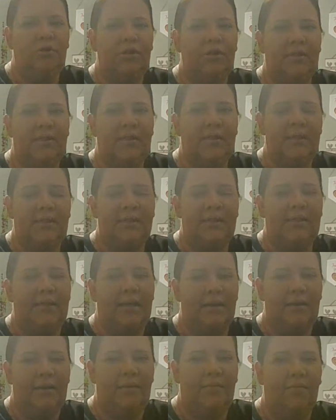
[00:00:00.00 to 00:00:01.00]
just need to
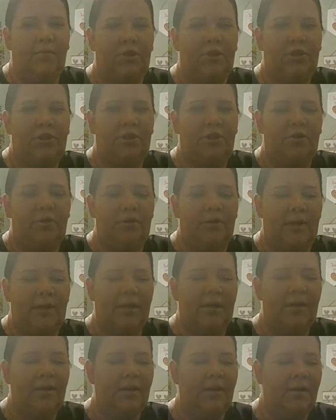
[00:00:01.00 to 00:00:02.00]
tell him what you're,
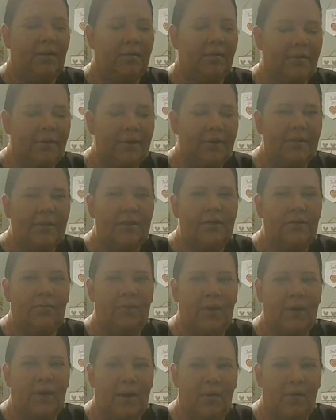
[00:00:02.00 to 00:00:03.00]
like, this is
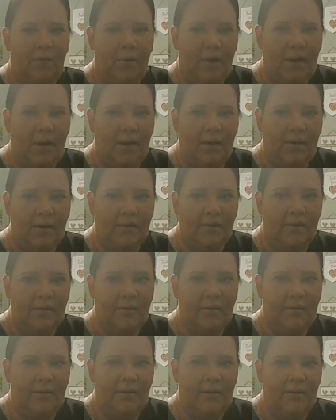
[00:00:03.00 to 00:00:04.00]
what I want.
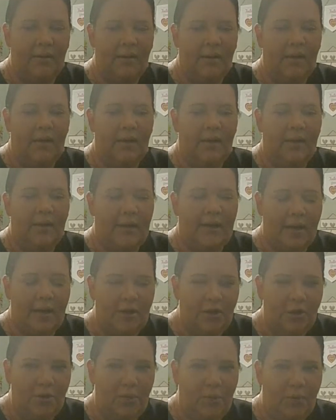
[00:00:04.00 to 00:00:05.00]

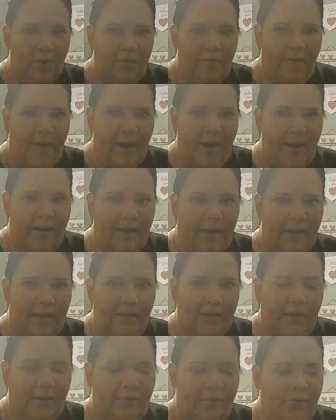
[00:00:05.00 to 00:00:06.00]
Can you provide it?
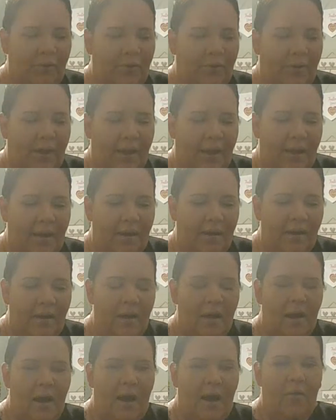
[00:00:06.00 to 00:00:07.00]
If you can't,
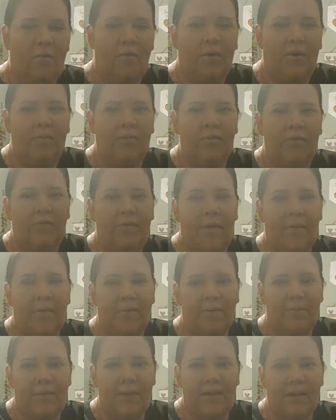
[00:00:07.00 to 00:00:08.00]
I want to move on
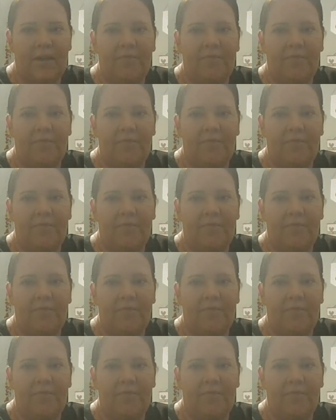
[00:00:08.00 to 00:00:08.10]
with my